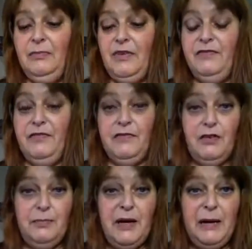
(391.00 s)
If you've
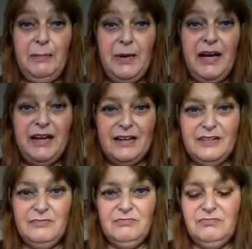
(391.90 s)
got a bad
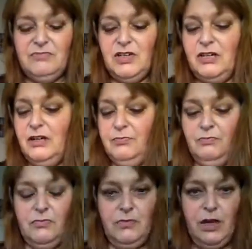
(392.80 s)
back,
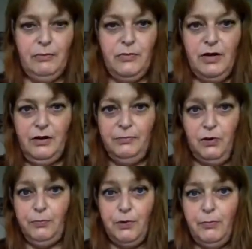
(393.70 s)
I'm
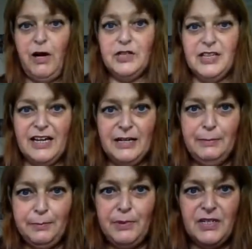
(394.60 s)
not promoting any
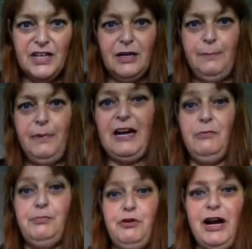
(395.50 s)
particular
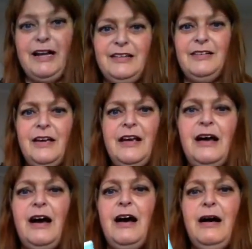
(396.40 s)
brand,
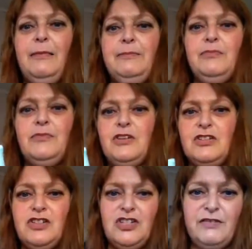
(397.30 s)

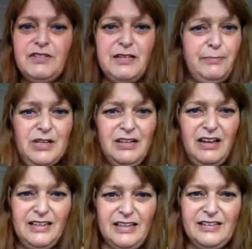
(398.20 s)
just shove something
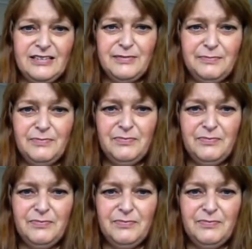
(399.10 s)
like this